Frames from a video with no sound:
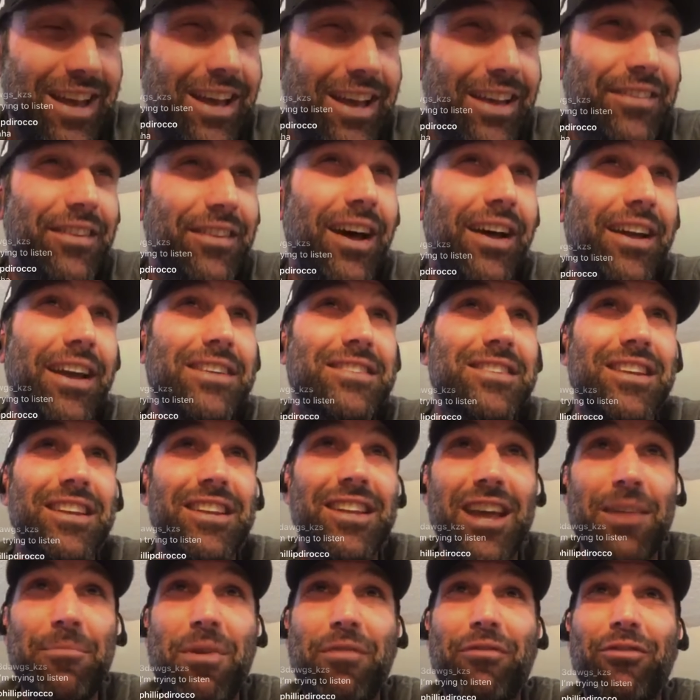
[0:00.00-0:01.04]
not yesterday,
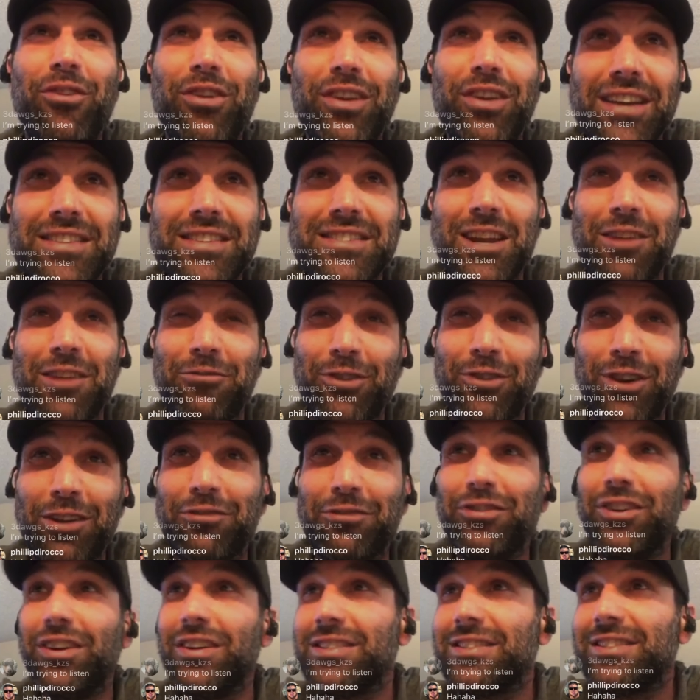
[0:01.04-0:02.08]
the day before yesterday, for the
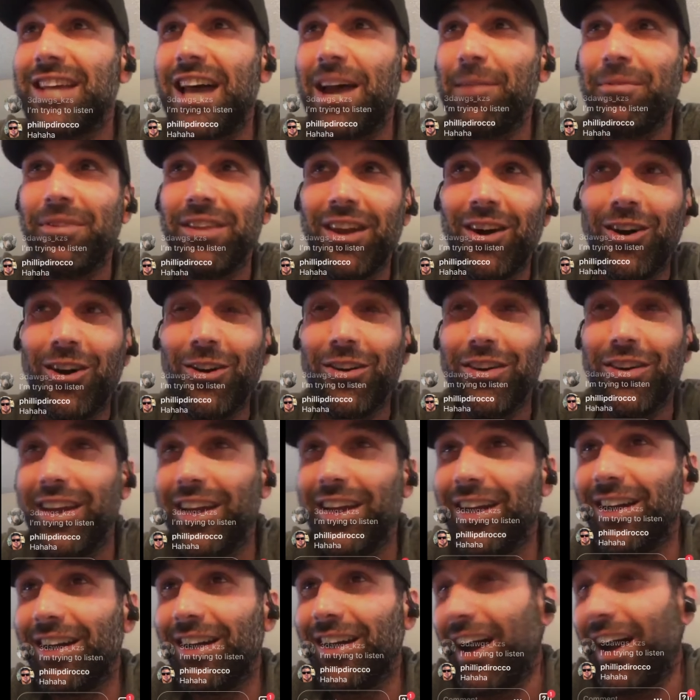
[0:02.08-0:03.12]
first time of the whole
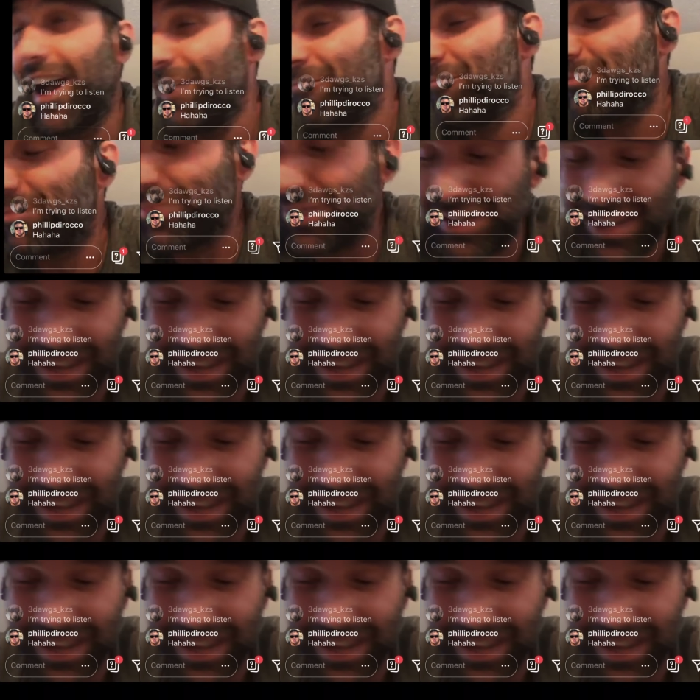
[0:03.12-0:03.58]
year. I put